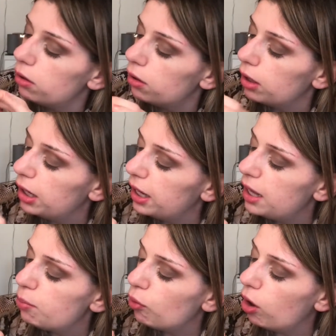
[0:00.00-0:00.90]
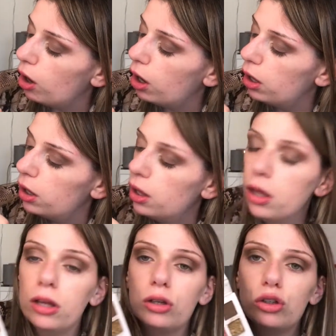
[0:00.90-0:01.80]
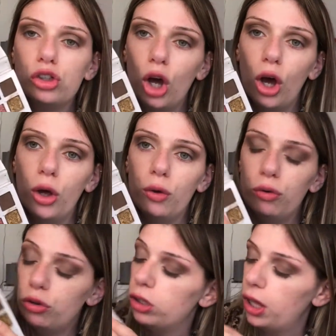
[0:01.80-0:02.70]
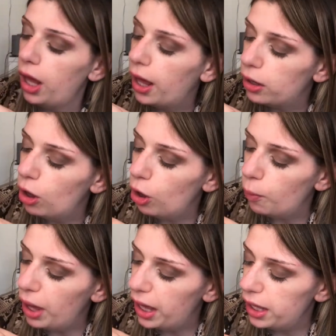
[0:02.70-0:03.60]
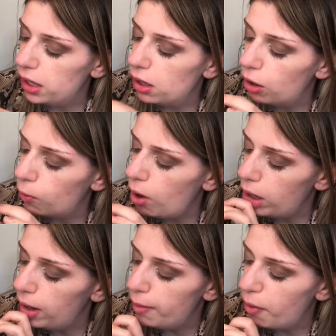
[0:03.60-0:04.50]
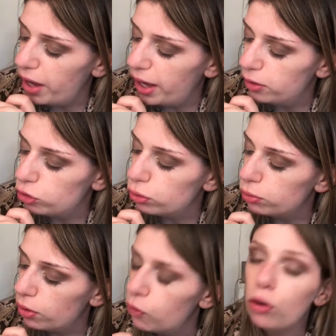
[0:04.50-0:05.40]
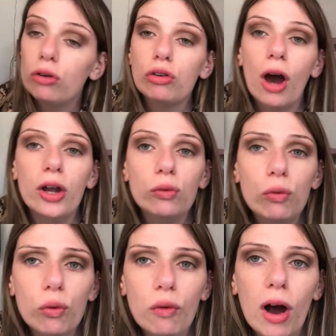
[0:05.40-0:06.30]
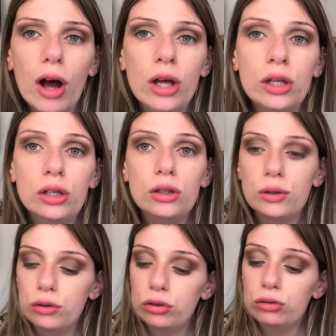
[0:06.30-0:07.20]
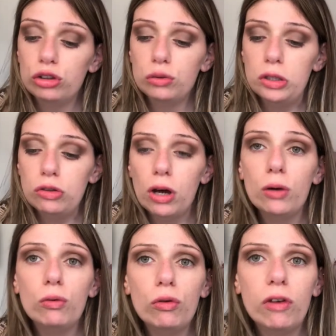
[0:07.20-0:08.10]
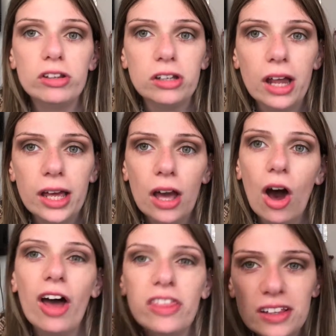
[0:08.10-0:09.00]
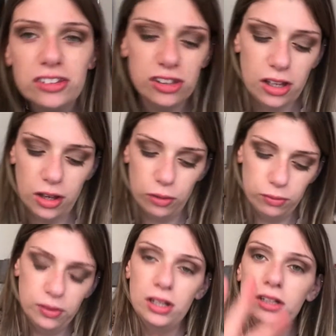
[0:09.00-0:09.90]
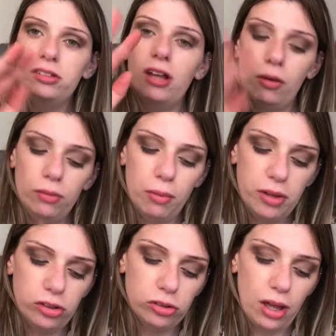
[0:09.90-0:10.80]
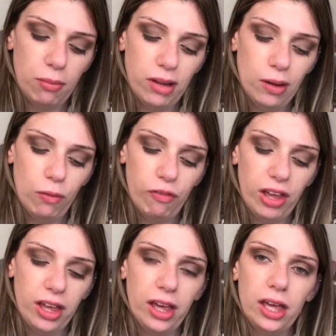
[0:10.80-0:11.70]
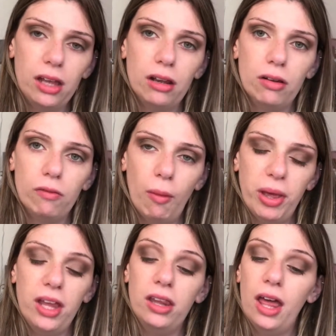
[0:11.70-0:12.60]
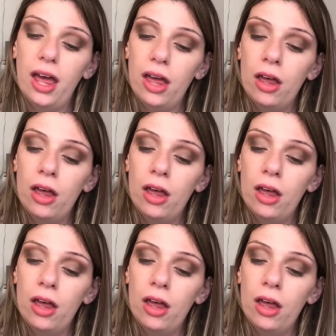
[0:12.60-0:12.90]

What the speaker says: Libra, Jode, and OA. I quite like my Angels. I've not tried Aurora. So should we try Aurora today? I think so. So let me just get my little fingy and rub it in there.